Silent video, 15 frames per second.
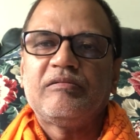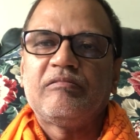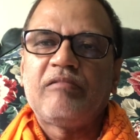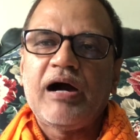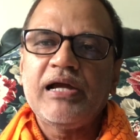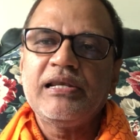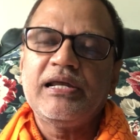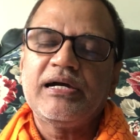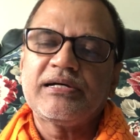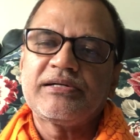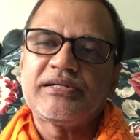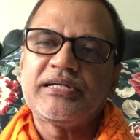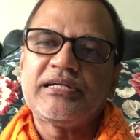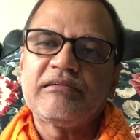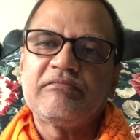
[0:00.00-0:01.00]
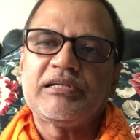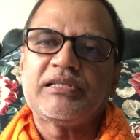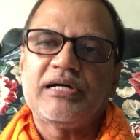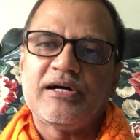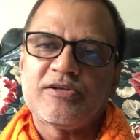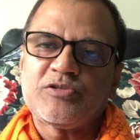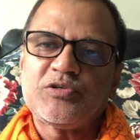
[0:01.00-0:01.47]
While agreeing
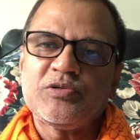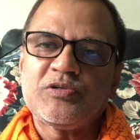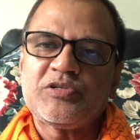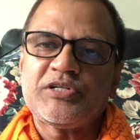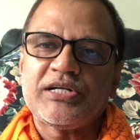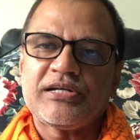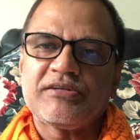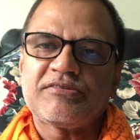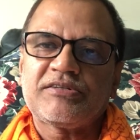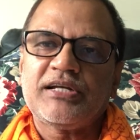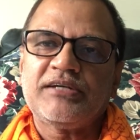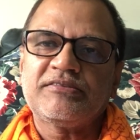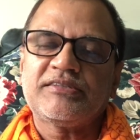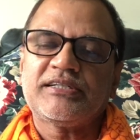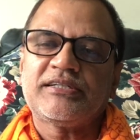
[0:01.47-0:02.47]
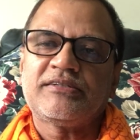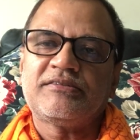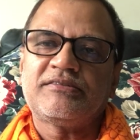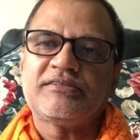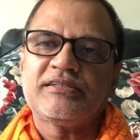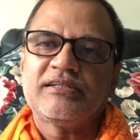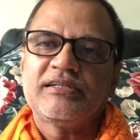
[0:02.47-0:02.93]
with Arjun, Sri Krishna
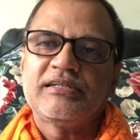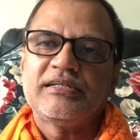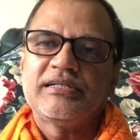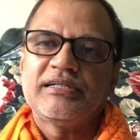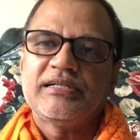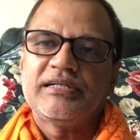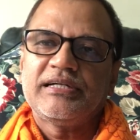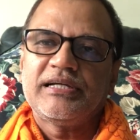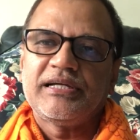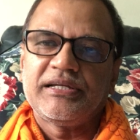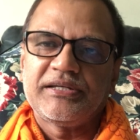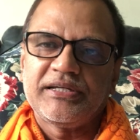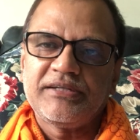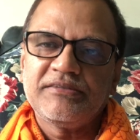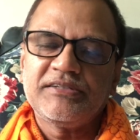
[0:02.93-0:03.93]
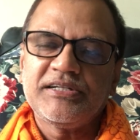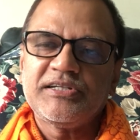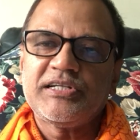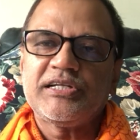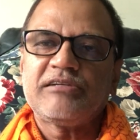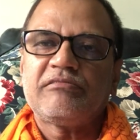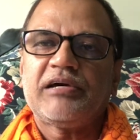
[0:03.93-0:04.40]
says, it is
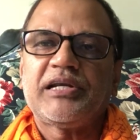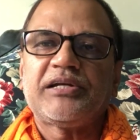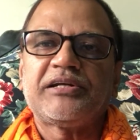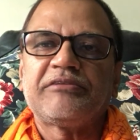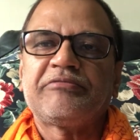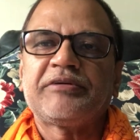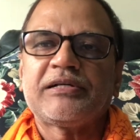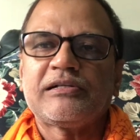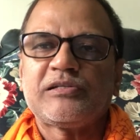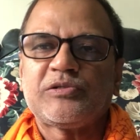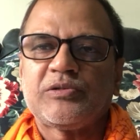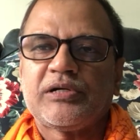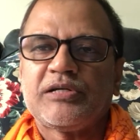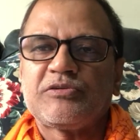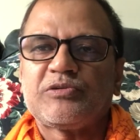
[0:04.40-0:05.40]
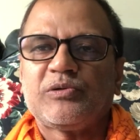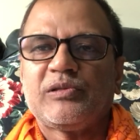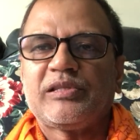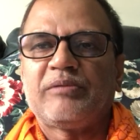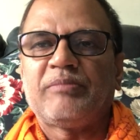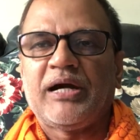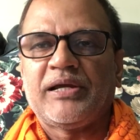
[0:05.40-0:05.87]
indeed very difficult to
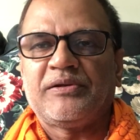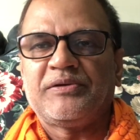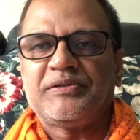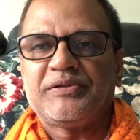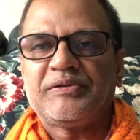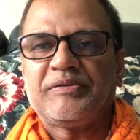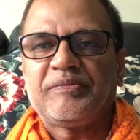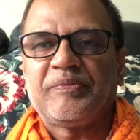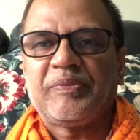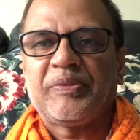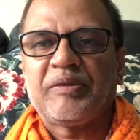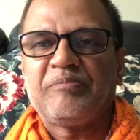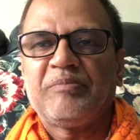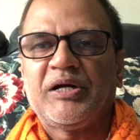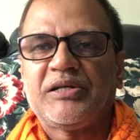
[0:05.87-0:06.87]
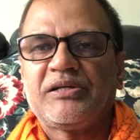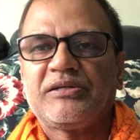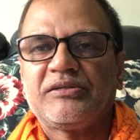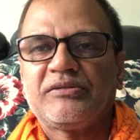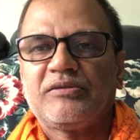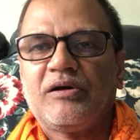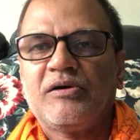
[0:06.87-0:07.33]
control the mind, but
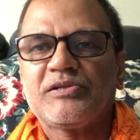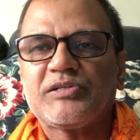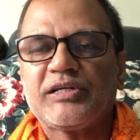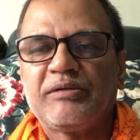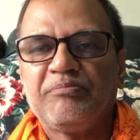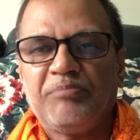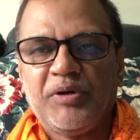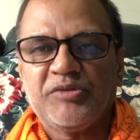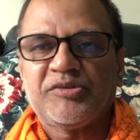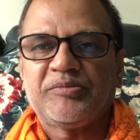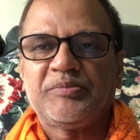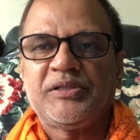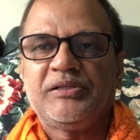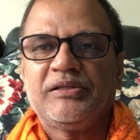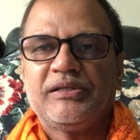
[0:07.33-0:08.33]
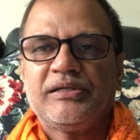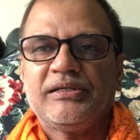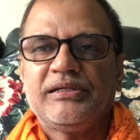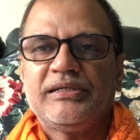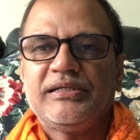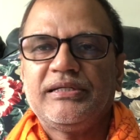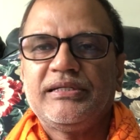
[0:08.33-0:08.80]
it is not impossible.
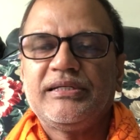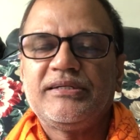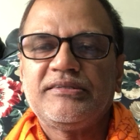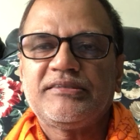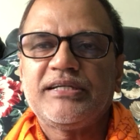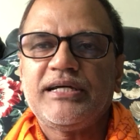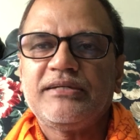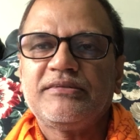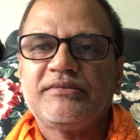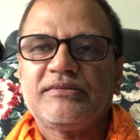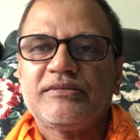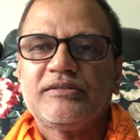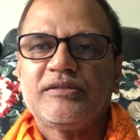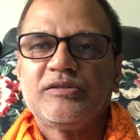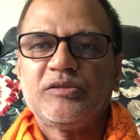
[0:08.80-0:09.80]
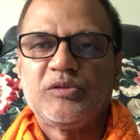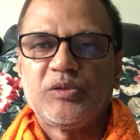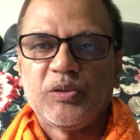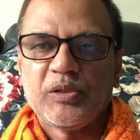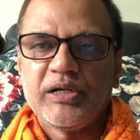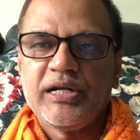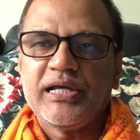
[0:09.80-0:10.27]
He says,
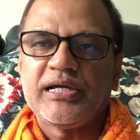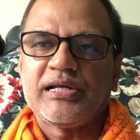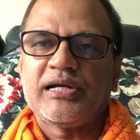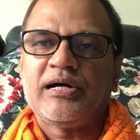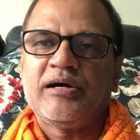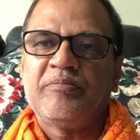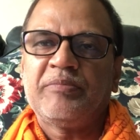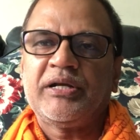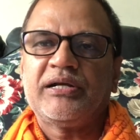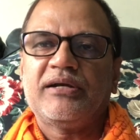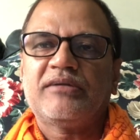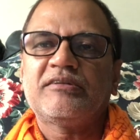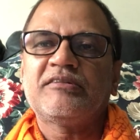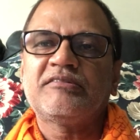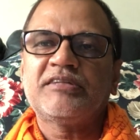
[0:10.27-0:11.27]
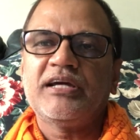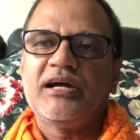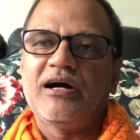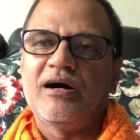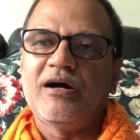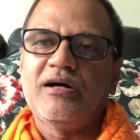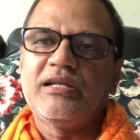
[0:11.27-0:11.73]
durnigraham, he doesn't say
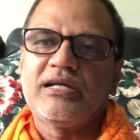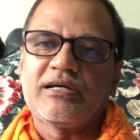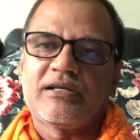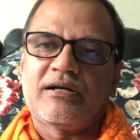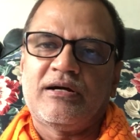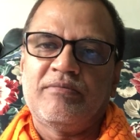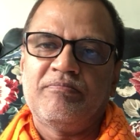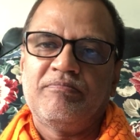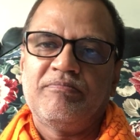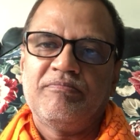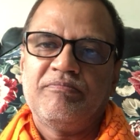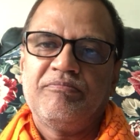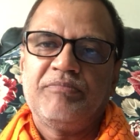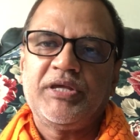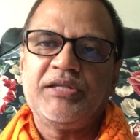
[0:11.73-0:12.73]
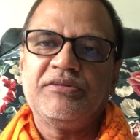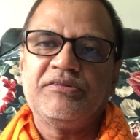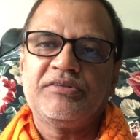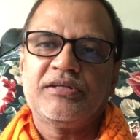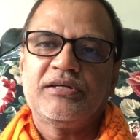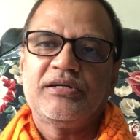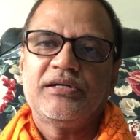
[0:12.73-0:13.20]
anigraham,
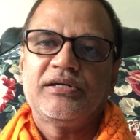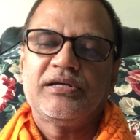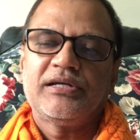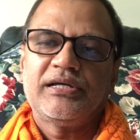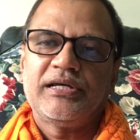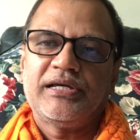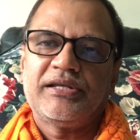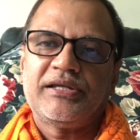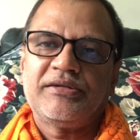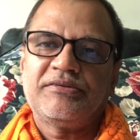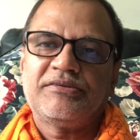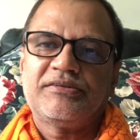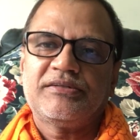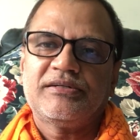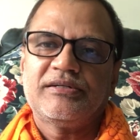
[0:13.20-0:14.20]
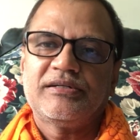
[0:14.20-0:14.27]
means it is